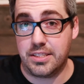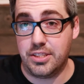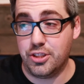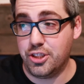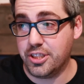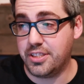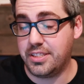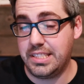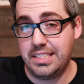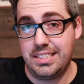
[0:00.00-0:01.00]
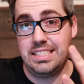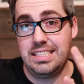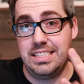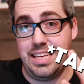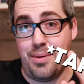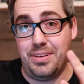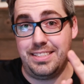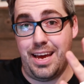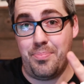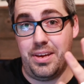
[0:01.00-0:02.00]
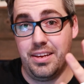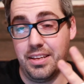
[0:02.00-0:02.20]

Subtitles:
than just tappy.